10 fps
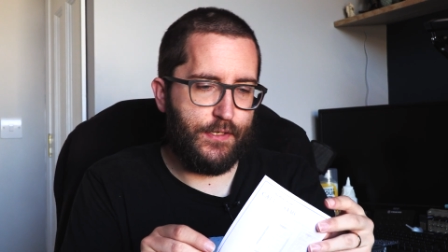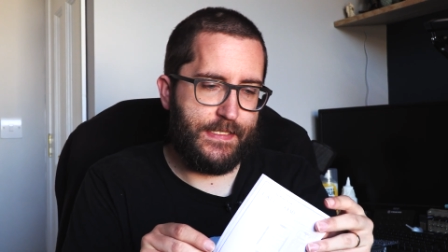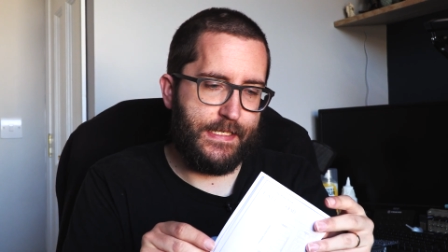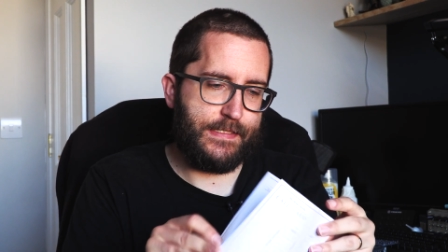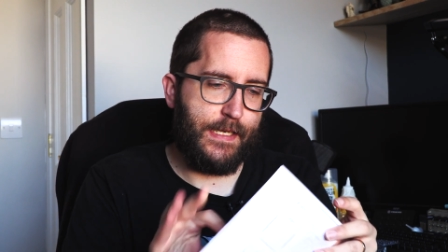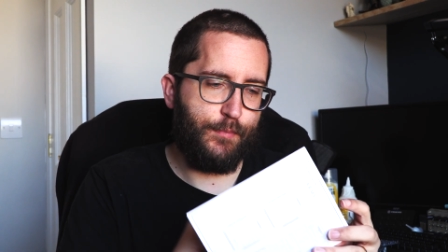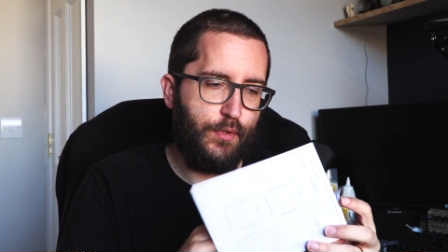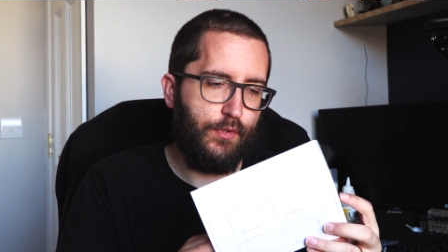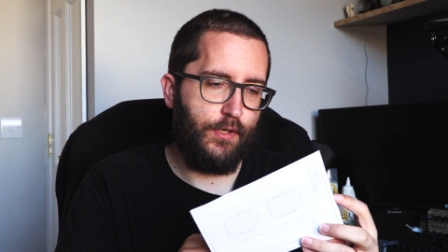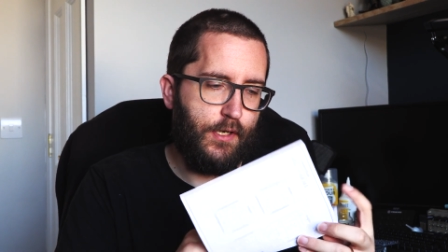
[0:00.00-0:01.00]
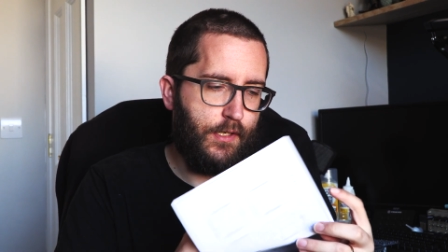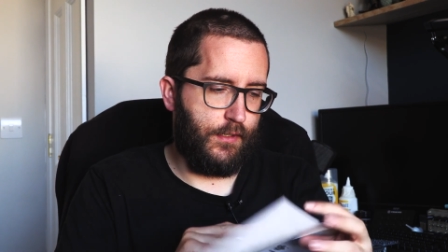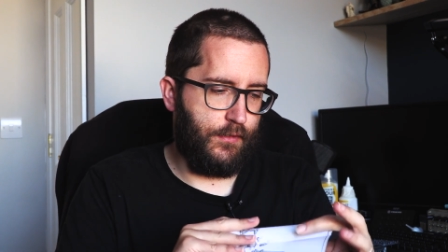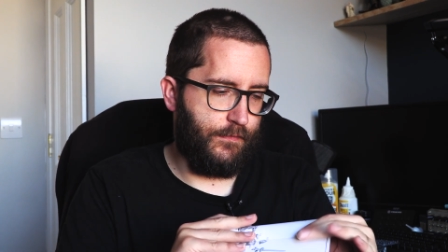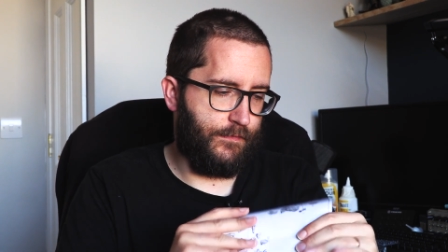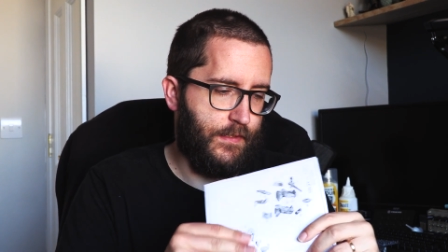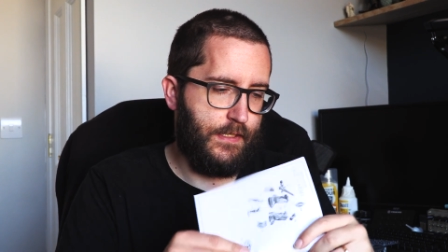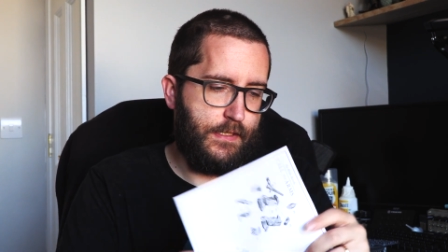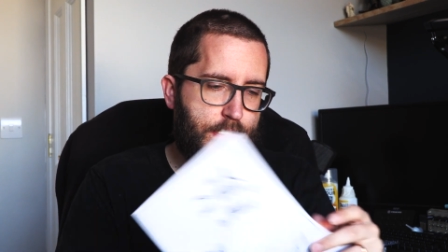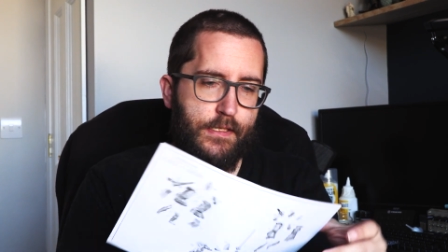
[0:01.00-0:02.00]
an example
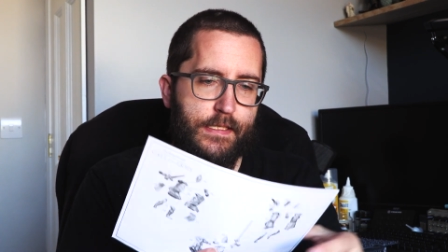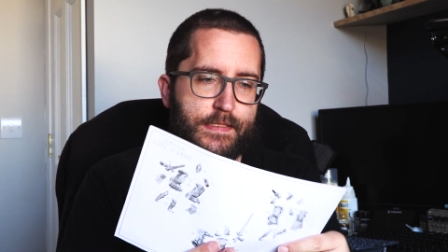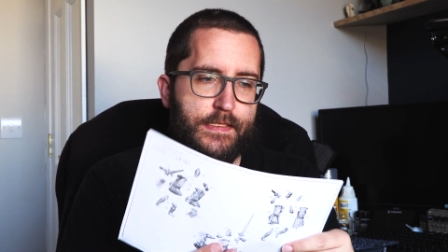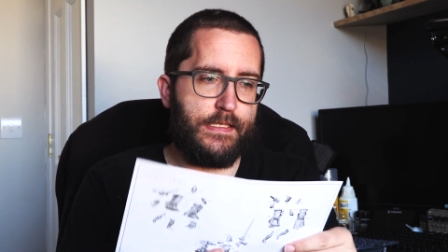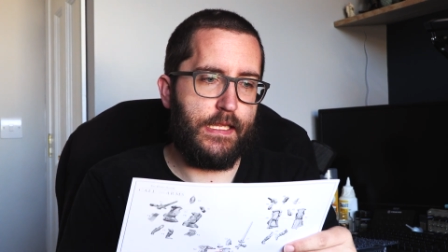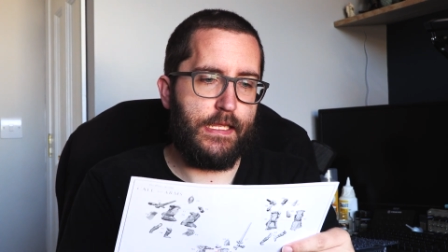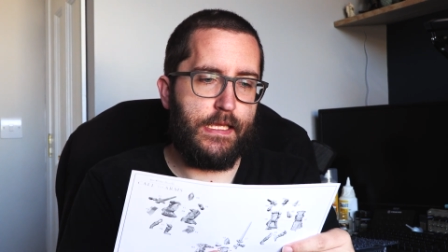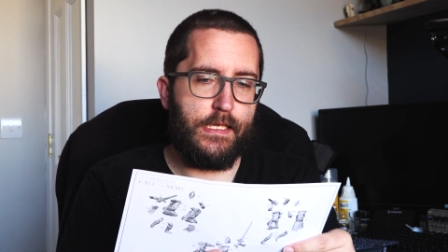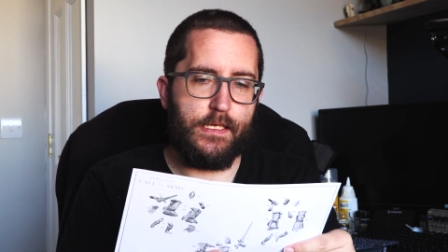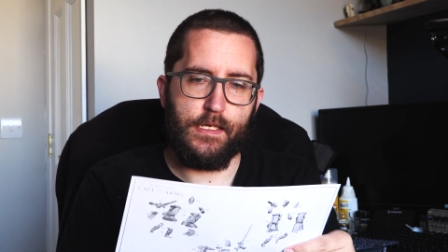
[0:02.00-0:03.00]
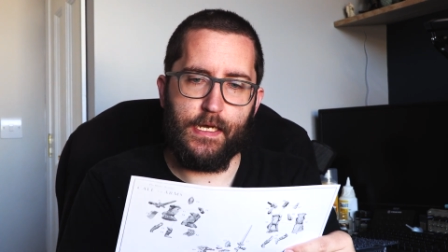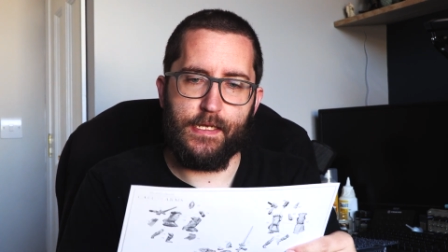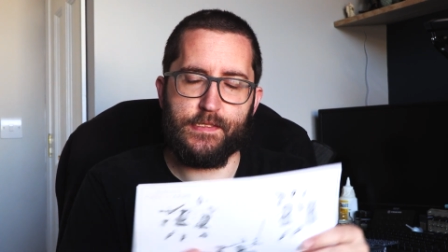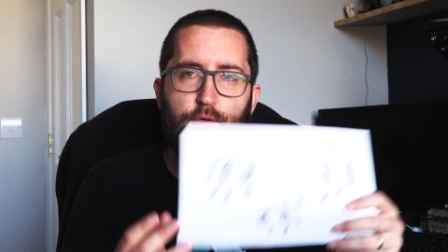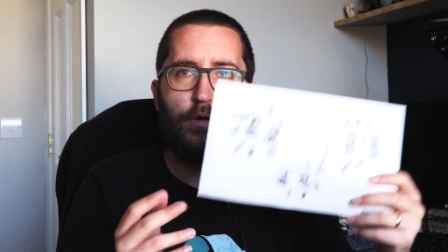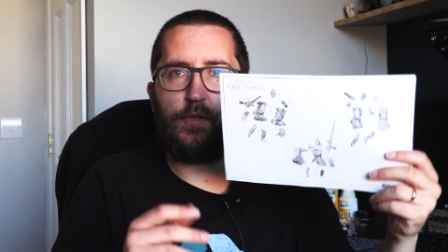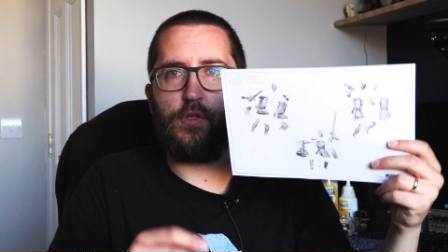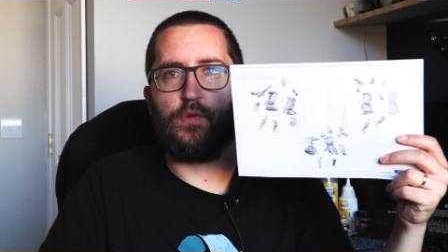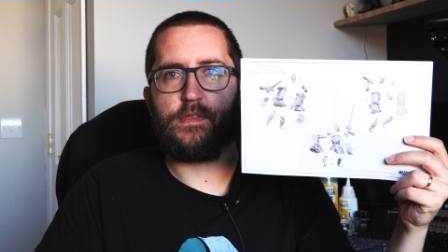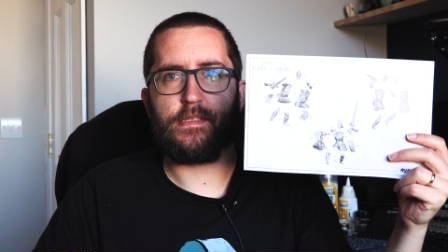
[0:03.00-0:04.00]
of, this is the
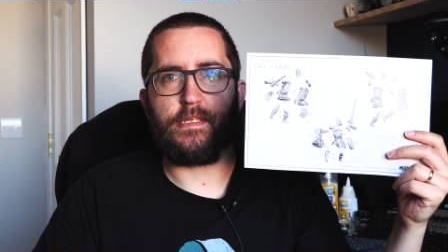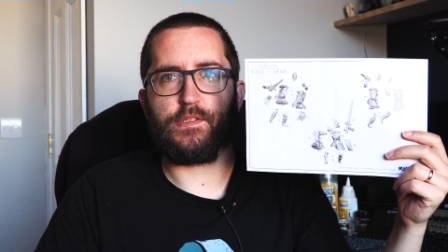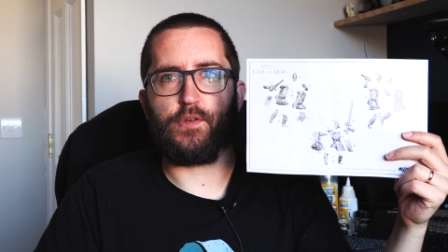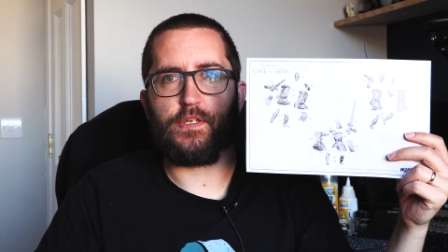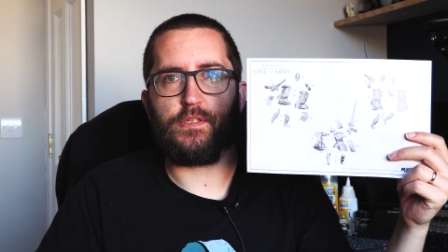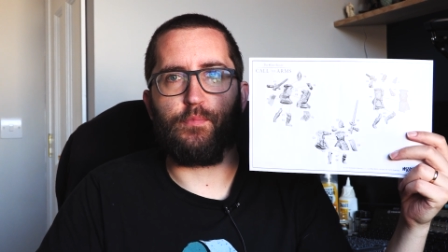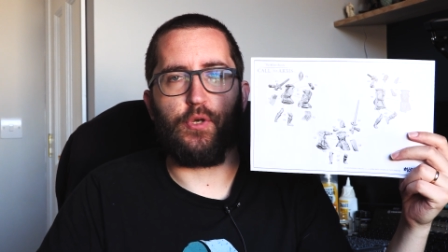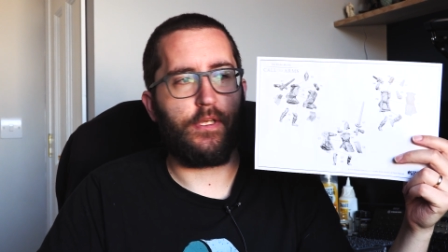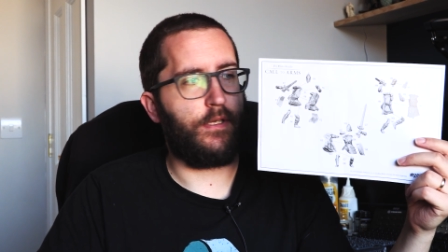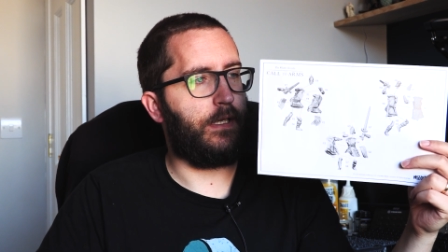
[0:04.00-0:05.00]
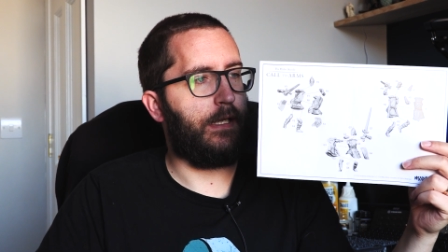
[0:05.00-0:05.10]
Stormcloaks instruction book.